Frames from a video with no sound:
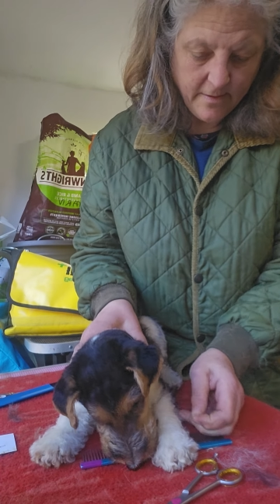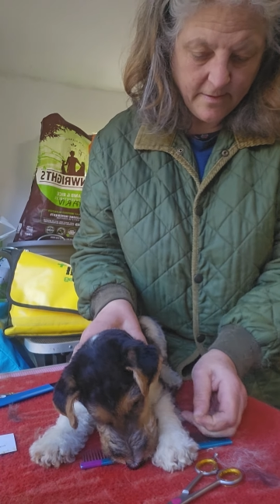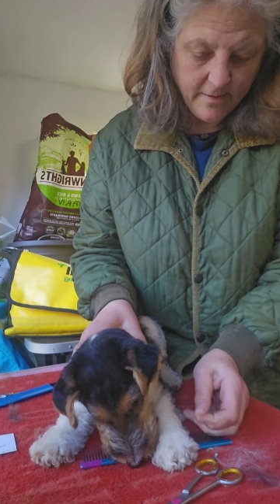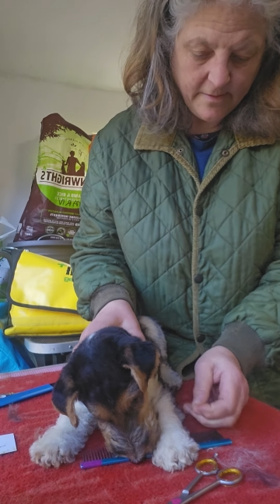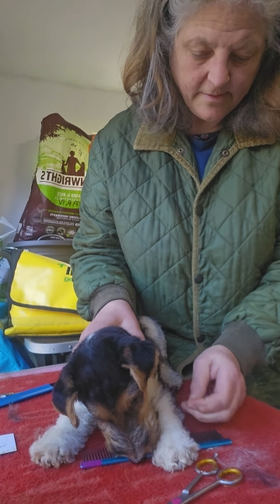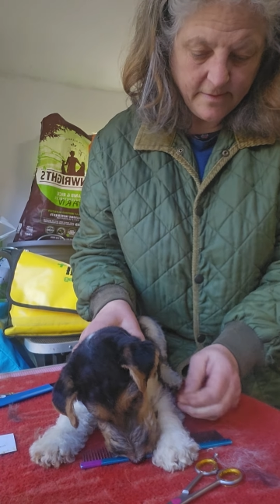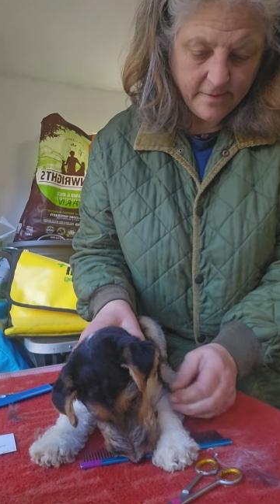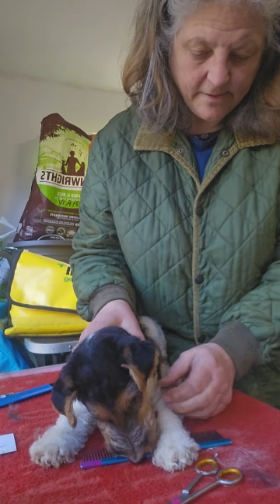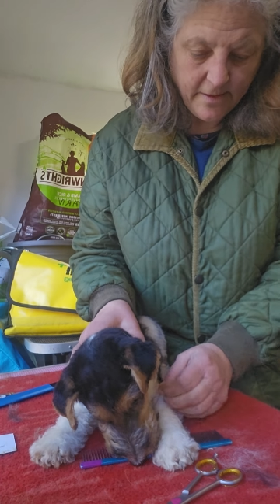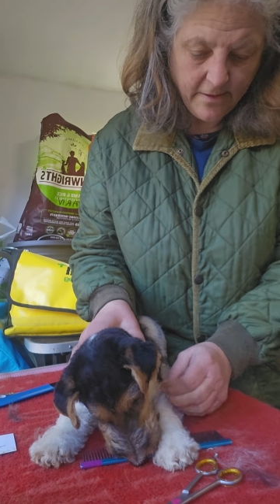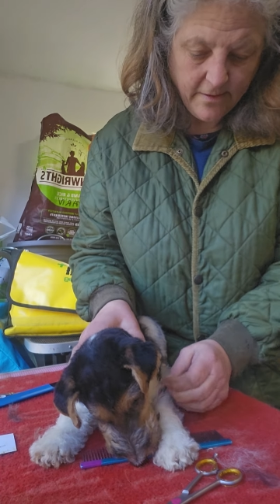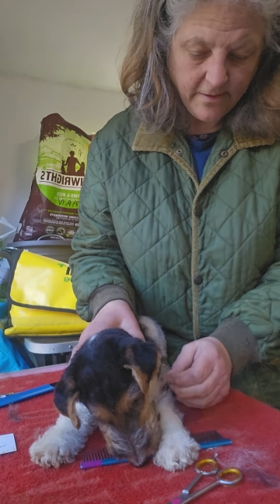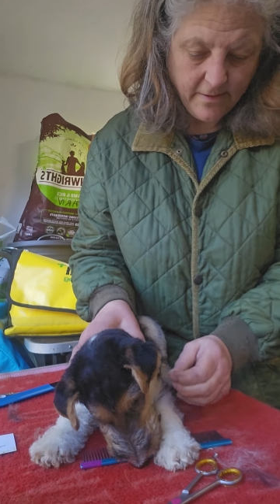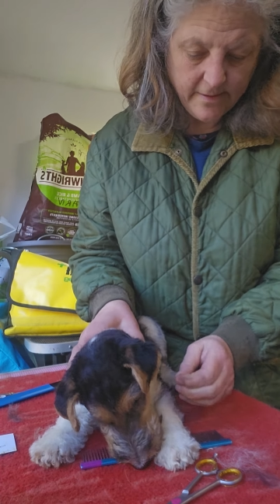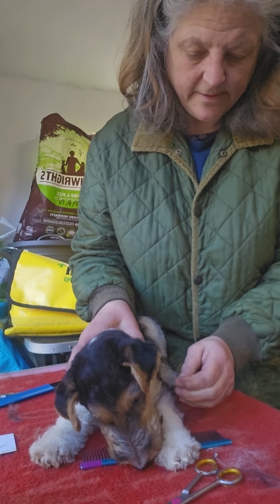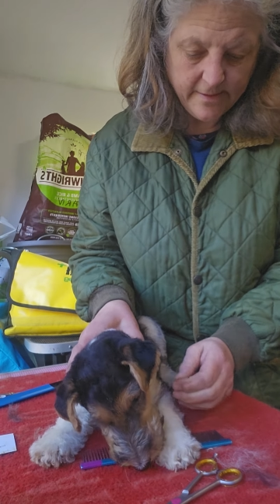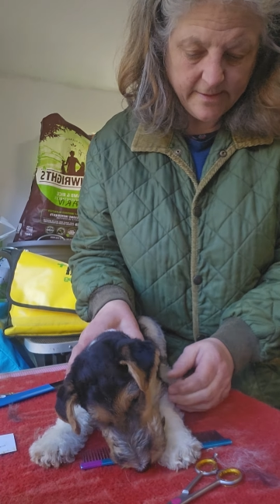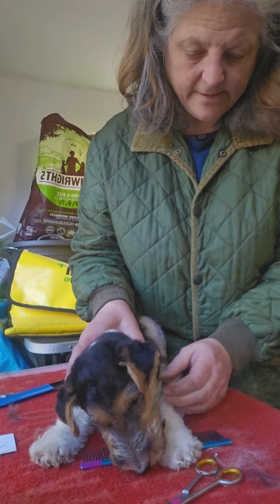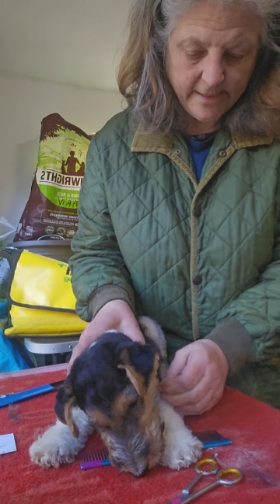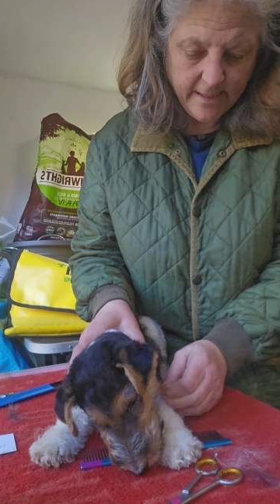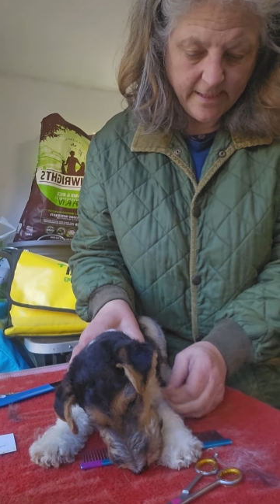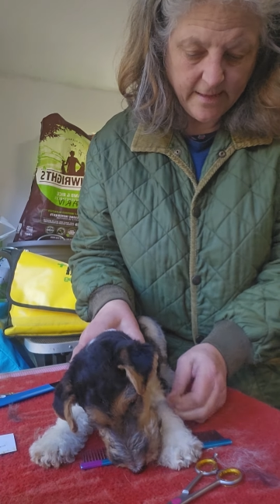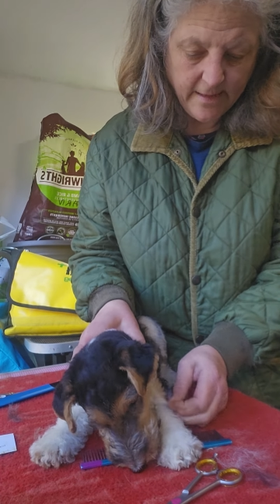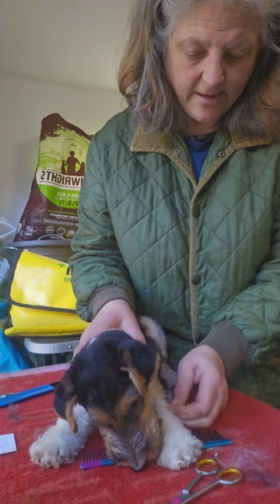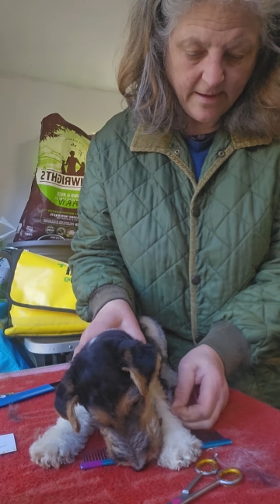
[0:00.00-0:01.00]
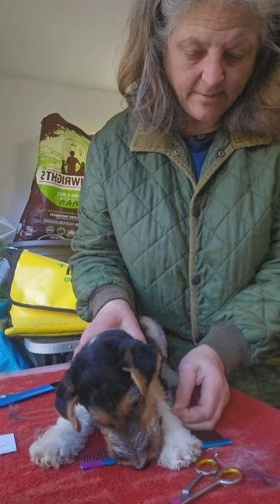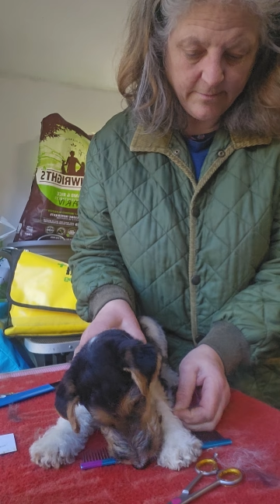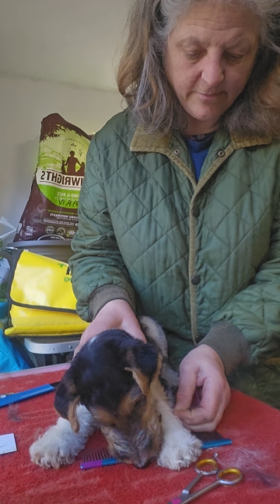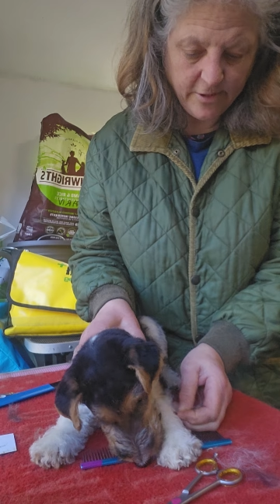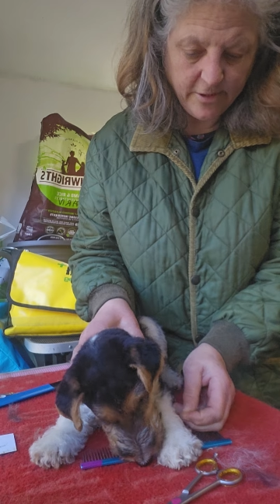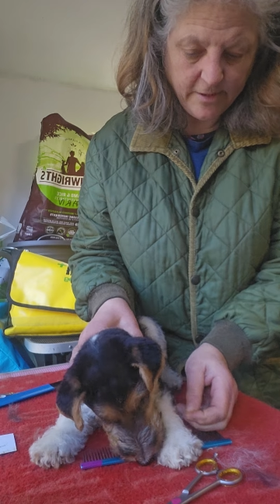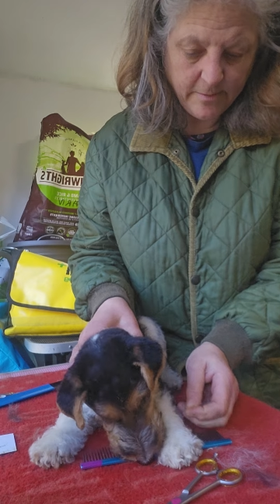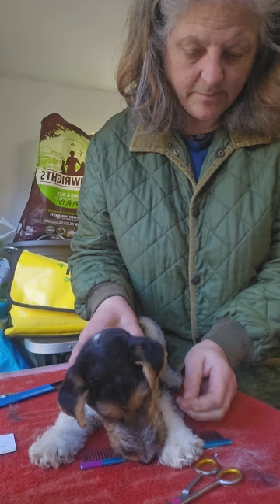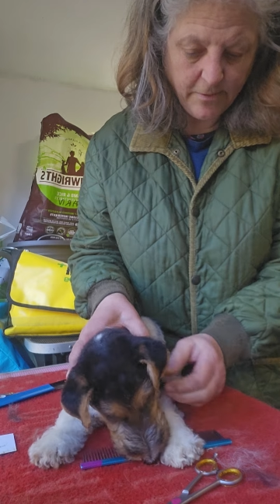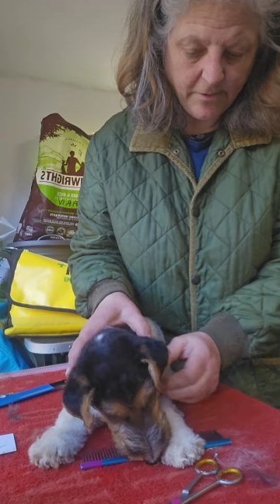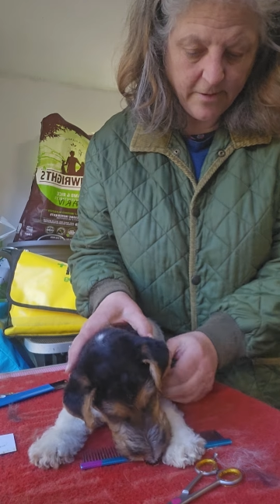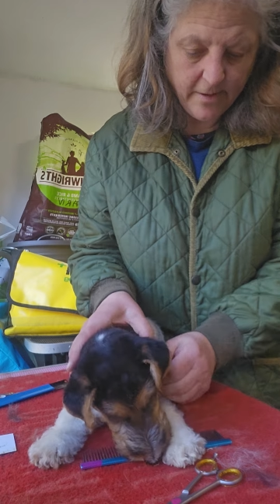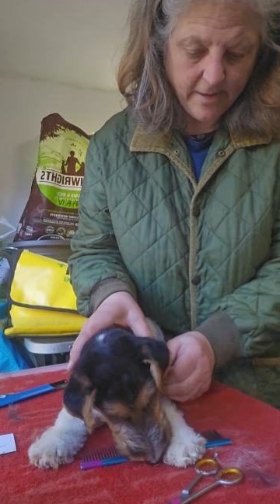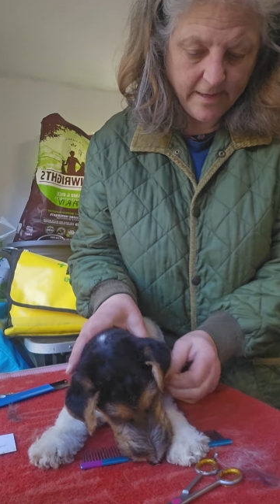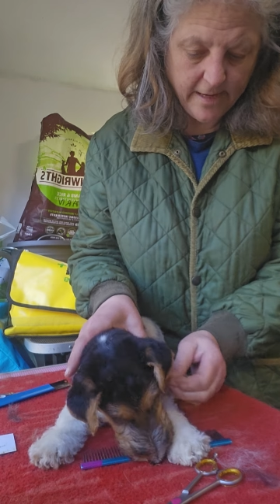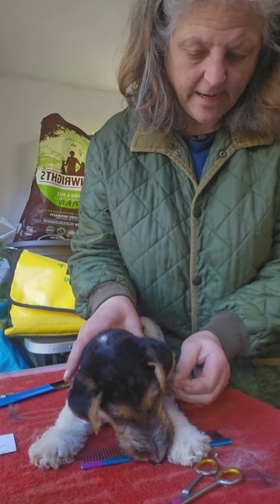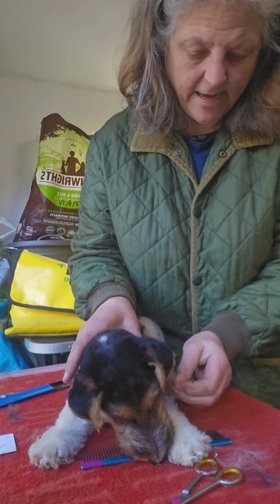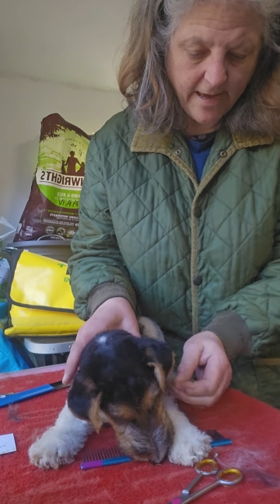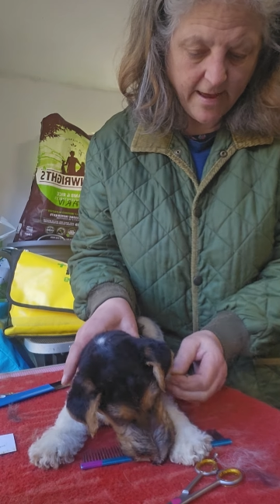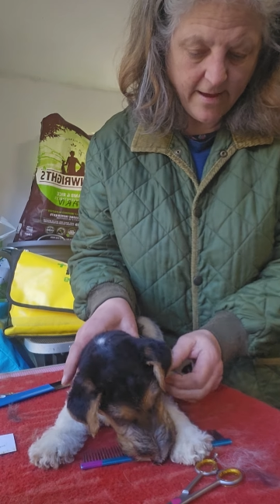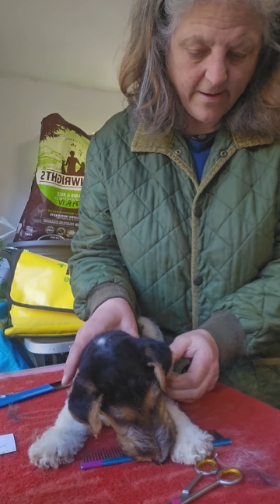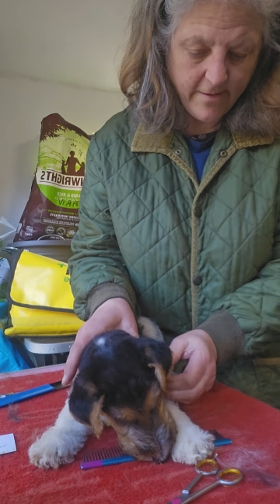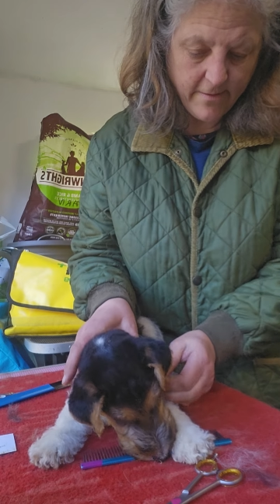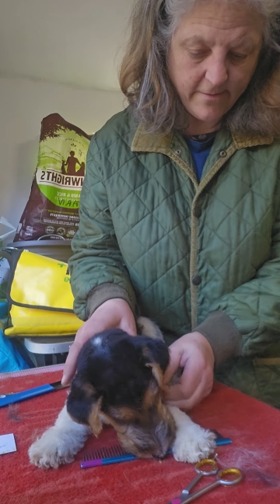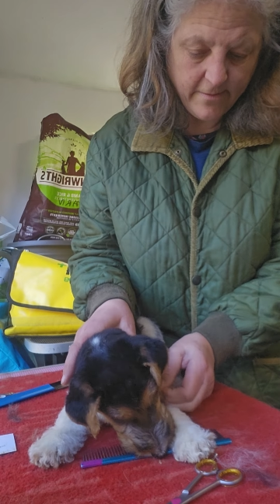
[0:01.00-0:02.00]
so you can see that I'm just pulling
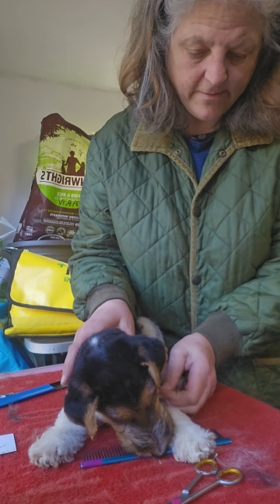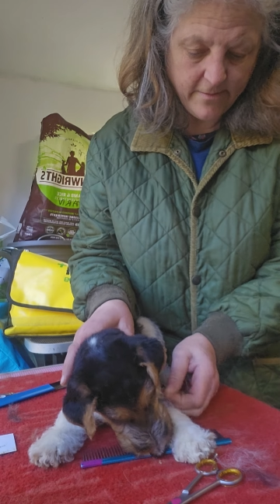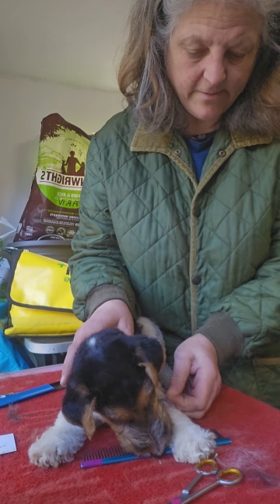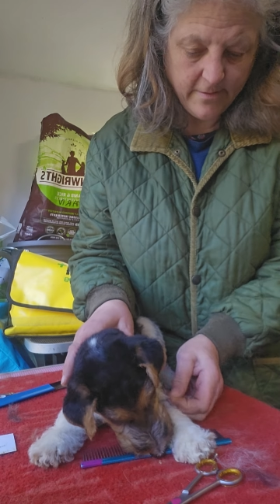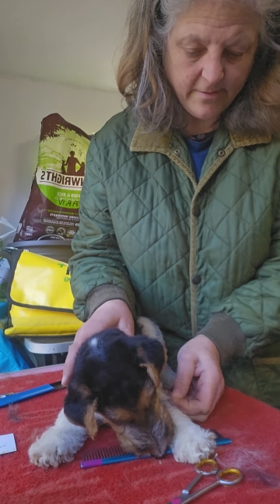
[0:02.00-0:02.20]
out.